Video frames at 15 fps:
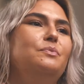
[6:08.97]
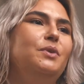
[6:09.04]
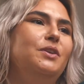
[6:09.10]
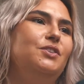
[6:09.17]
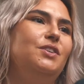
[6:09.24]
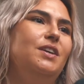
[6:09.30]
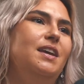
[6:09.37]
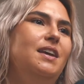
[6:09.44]

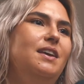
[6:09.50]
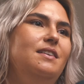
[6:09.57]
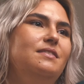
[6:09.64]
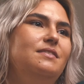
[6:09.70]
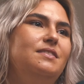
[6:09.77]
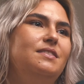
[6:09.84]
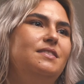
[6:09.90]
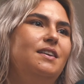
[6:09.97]
which
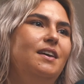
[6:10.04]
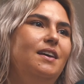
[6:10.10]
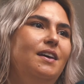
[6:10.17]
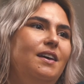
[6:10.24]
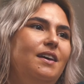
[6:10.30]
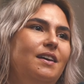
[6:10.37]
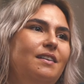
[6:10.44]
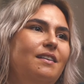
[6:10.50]
is
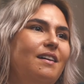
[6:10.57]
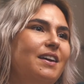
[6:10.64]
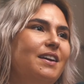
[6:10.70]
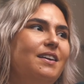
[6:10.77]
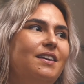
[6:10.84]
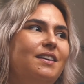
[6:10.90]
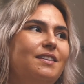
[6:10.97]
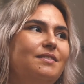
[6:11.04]

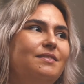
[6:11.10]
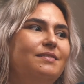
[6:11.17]
like